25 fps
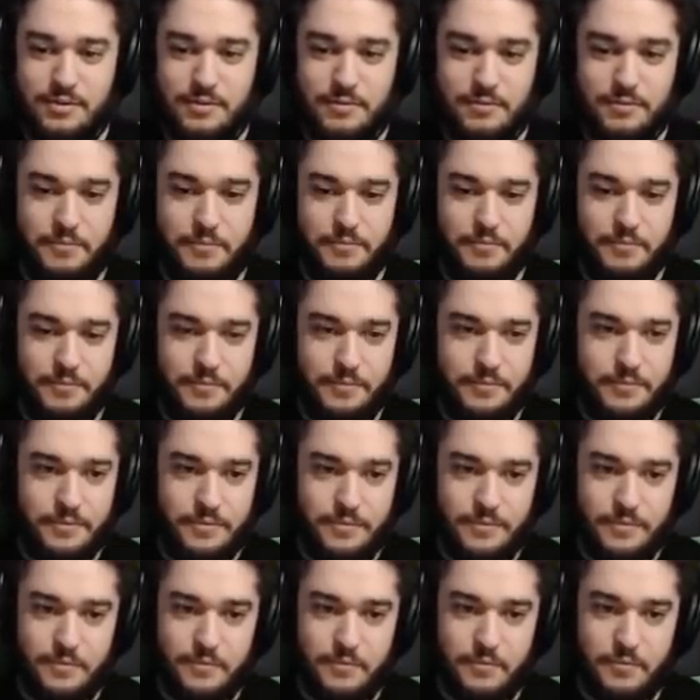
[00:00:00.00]

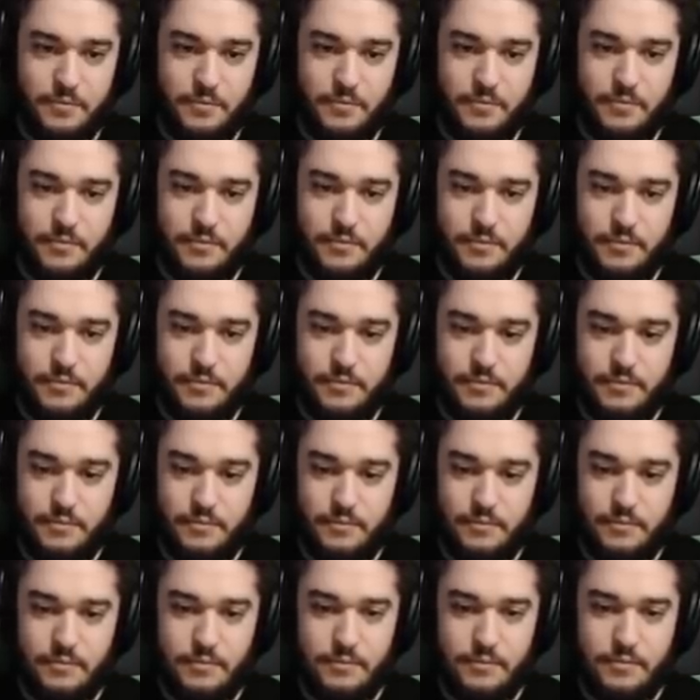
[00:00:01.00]

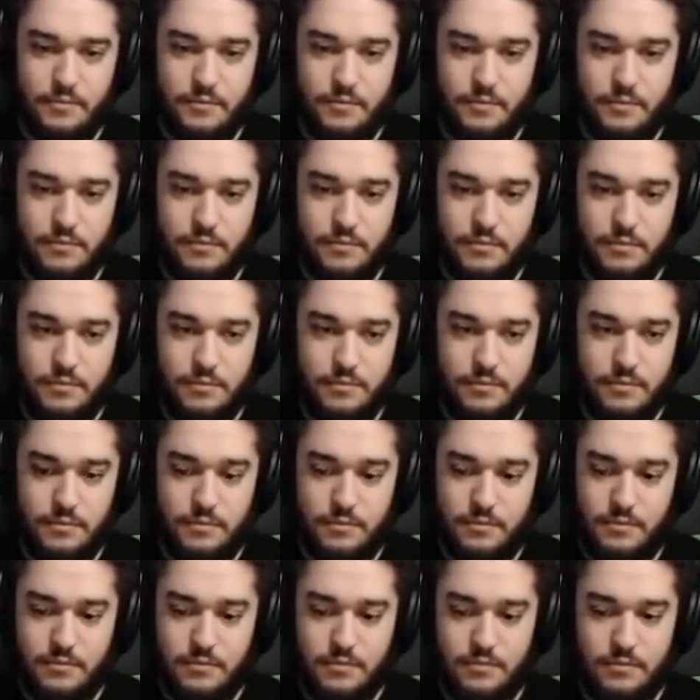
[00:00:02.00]

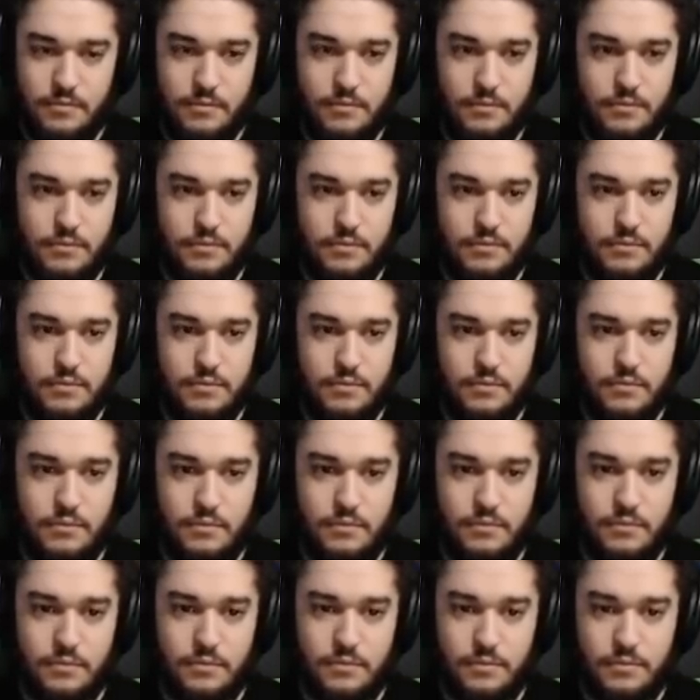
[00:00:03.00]

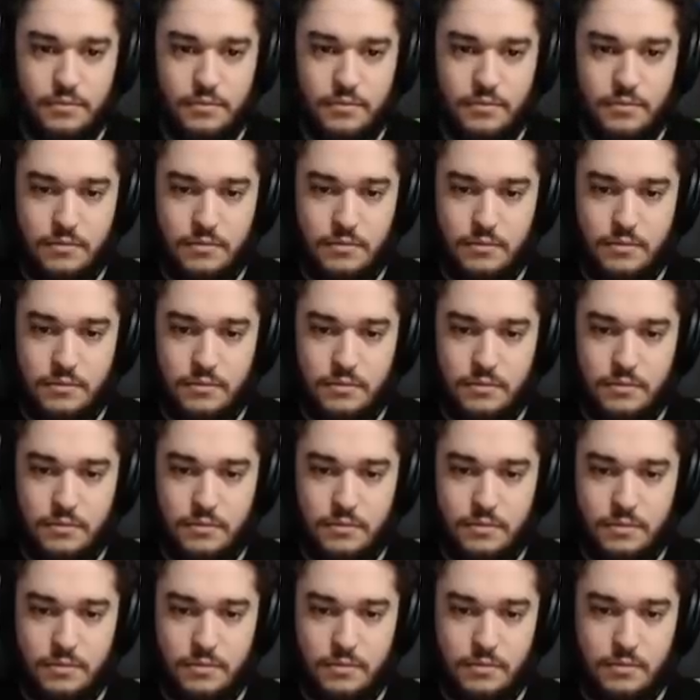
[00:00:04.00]

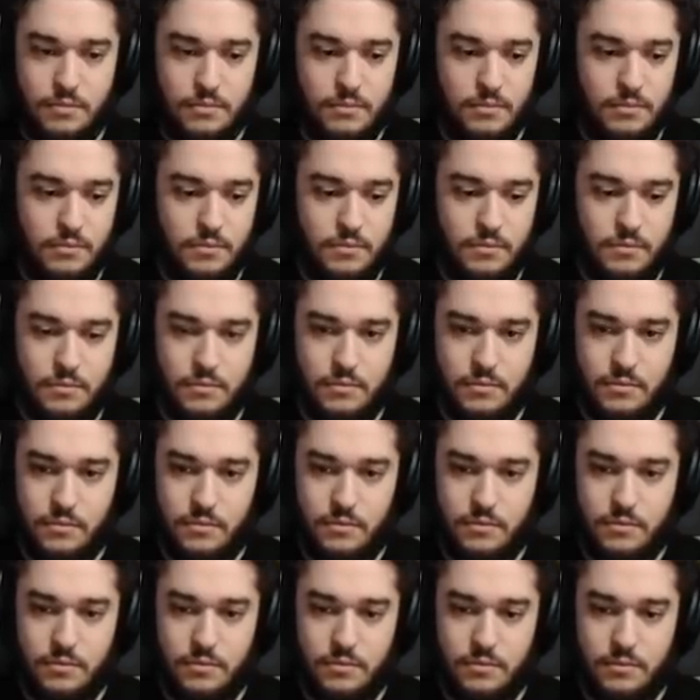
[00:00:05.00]

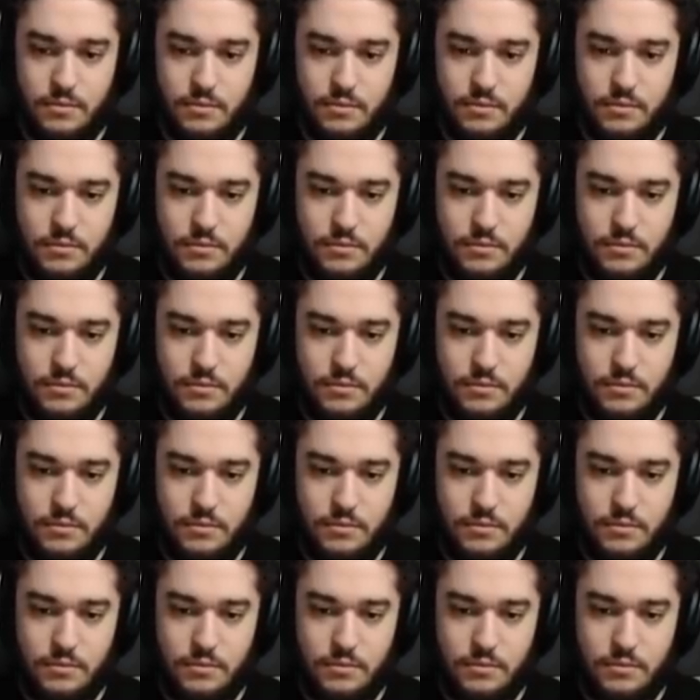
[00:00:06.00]
Nobody speaks.